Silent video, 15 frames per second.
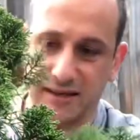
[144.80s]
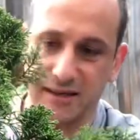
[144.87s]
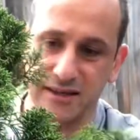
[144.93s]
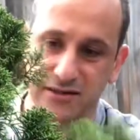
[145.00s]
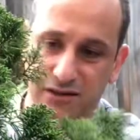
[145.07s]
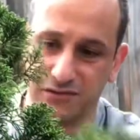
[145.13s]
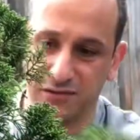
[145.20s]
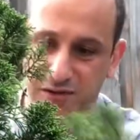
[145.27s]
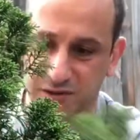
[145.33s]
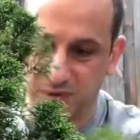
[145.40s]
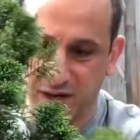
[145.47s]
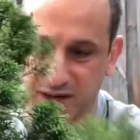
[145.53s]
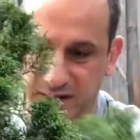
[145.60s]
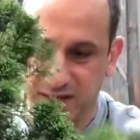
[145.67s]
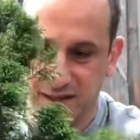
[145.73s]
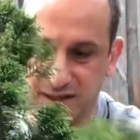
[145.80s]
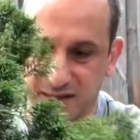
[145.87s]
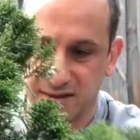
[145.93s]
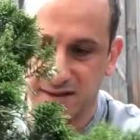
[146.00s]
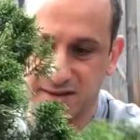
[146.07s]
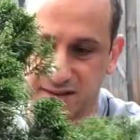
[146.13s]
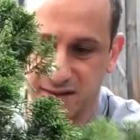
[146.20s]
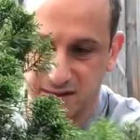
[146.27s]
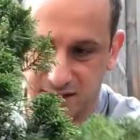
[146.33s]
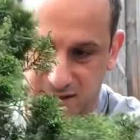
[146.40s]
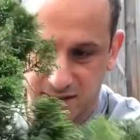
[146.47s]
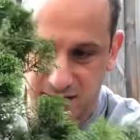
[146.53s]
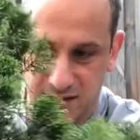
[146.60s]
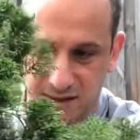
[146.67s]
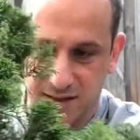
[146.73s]
these off because we don't need this.
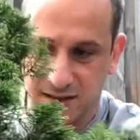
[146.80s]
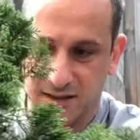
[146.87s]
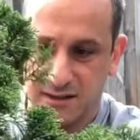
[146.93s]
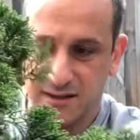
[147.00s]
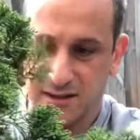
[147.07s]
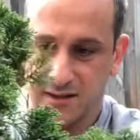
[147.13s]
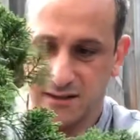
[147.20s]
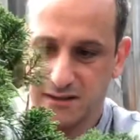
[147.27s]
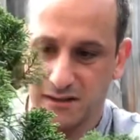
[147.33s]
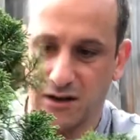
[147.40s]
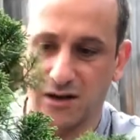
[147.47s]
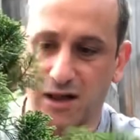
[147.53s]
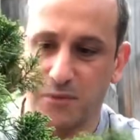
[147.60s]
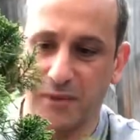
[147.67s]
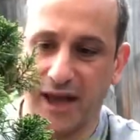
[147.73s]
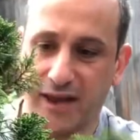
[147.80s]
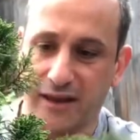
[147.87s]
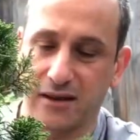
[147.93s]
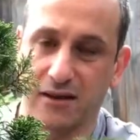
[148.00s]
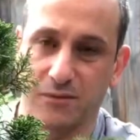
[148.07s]
I'll come back.